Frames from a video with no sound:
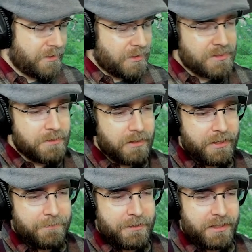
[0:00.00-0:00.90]
It also,
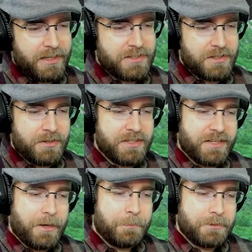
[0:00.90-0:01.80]
I feel like it's a good
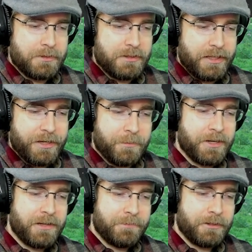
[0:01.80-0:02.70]
example in a
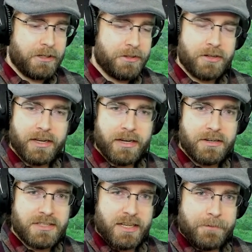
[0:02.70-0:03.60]
way for other
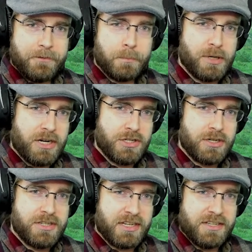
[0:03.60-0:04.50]
creators that feel
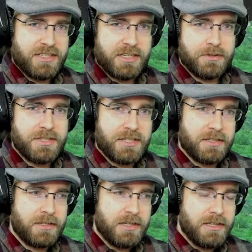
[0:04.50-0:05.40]
pressured to continue
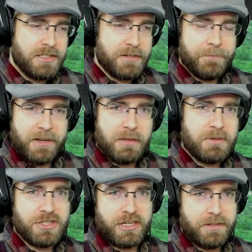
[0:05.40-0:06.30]
to feed the
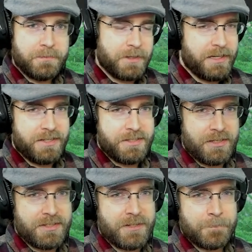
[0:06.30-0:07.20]
machine, I guess you
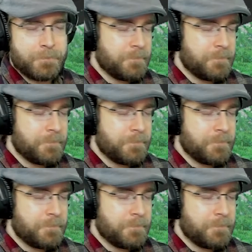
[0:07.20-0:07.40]
could say.